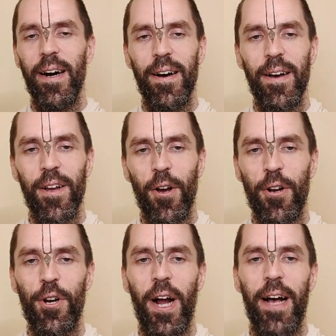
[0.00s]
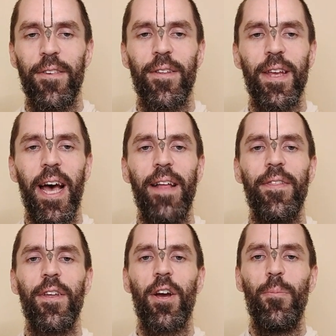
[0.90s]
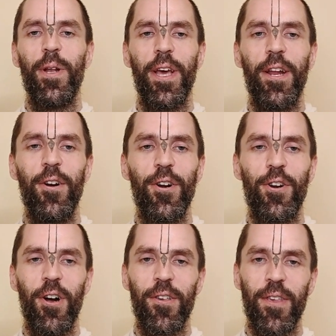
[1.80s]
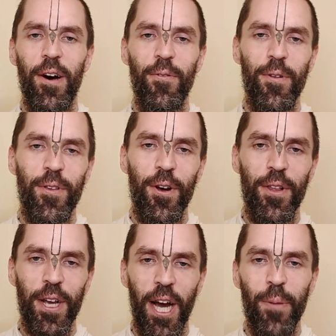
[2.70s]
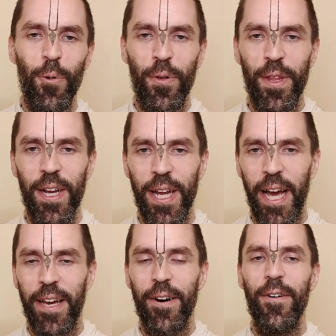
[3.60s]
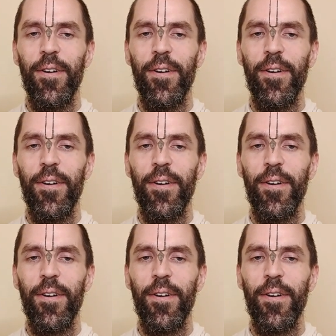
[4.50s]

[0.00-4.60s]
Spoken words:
contrast. And the commentator draws out what's called a kaimutya-nyaya